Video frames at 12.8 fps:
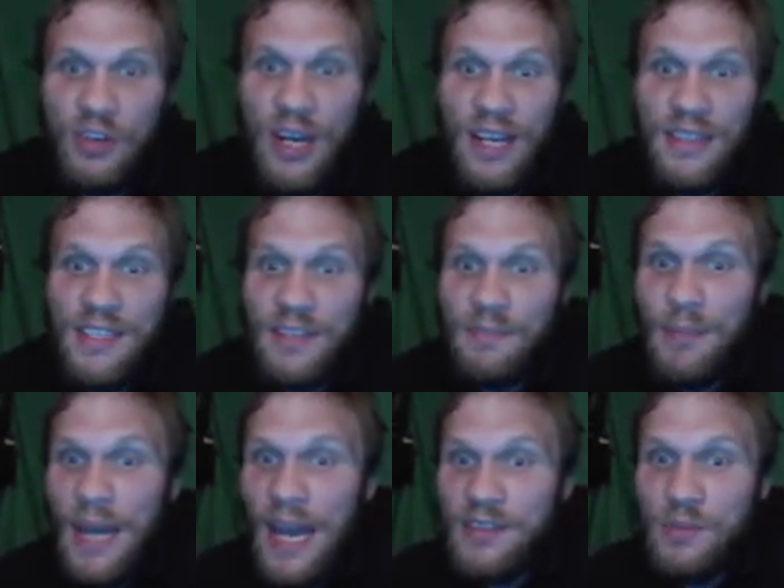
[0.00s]
transit
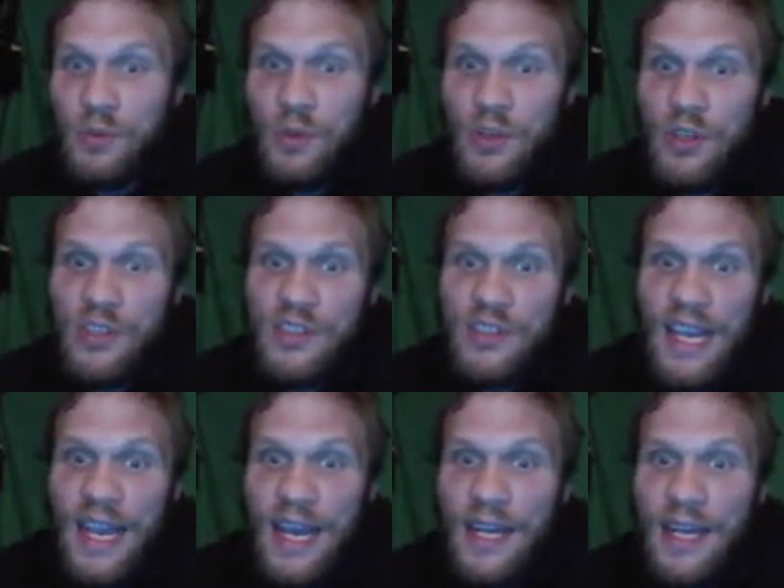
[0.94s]
of
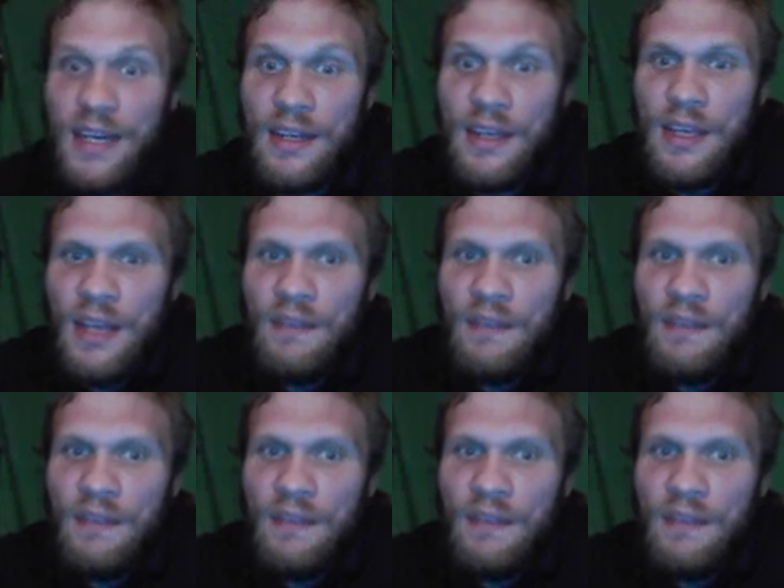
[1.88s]
passwords, and